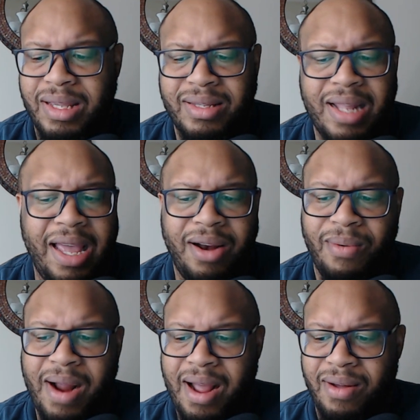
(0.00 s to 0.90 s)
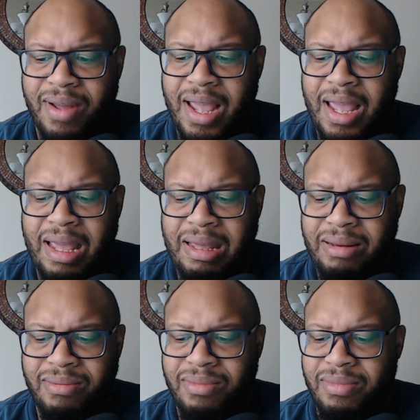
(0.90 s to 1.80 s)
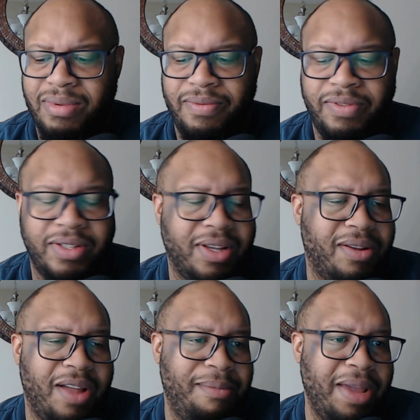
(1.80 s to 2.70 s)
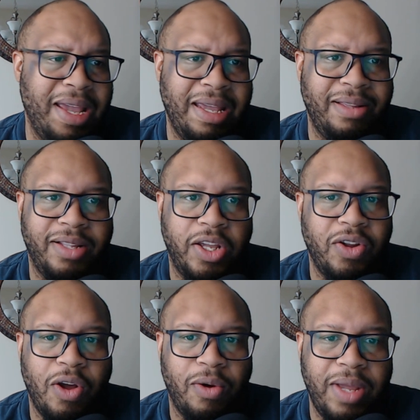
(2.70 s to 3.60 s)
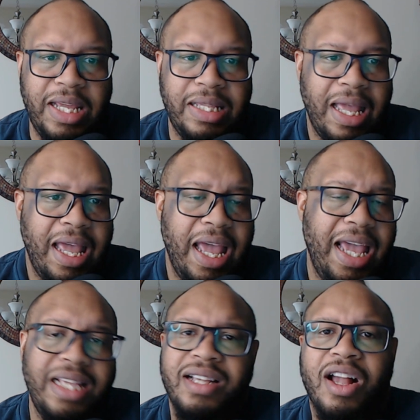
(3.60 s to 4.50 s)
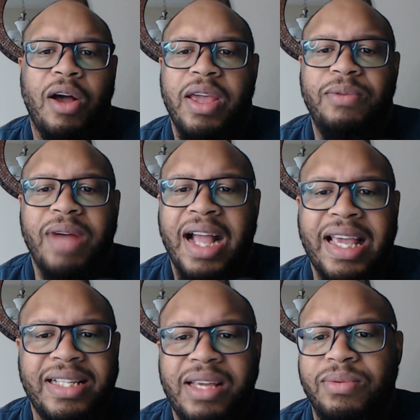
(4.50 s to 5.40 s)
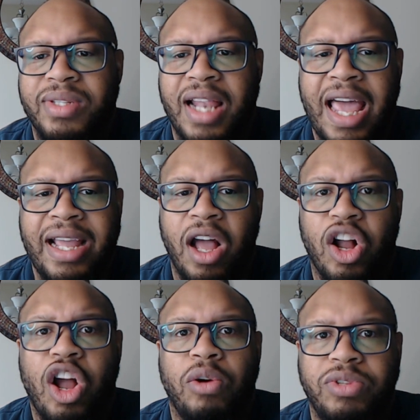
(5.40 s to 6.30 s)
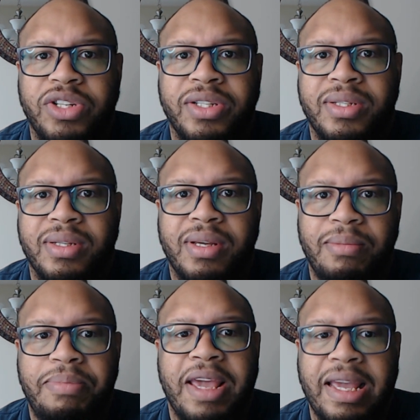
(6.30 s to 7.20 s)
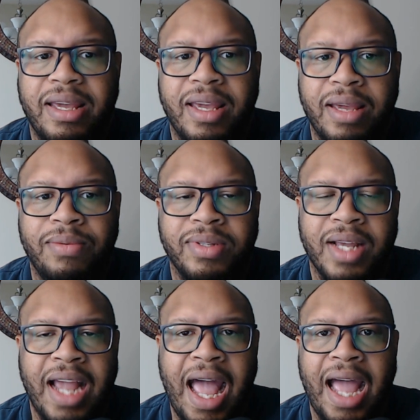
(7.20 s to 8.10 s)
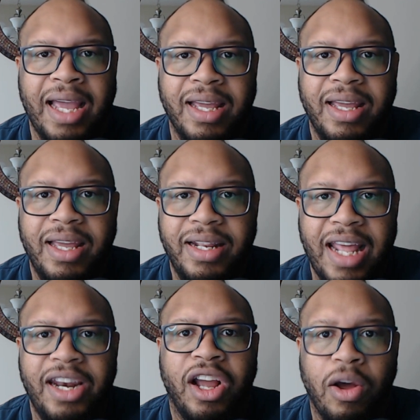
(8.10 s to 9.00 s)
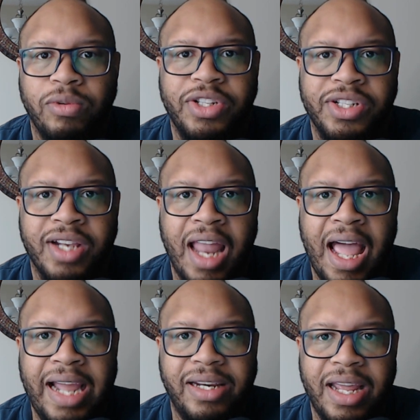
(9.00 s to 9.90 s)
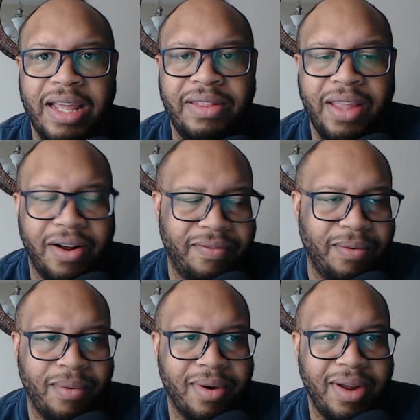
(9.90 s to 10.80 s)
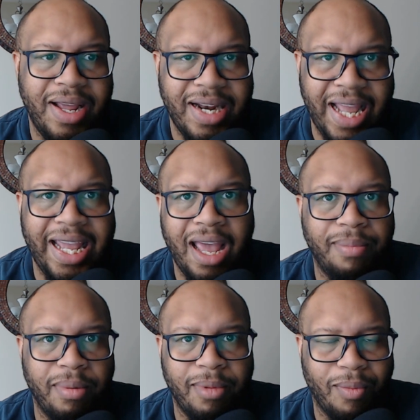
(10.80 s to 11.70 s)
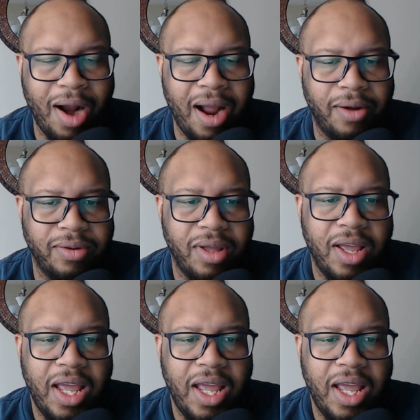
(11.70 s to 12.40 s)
He stayed around, and for some, I mean, you know, he he's a co- he. I guess he was a, like a coach's pick. He was a guy that the coaches liked, and therefore they kept him around.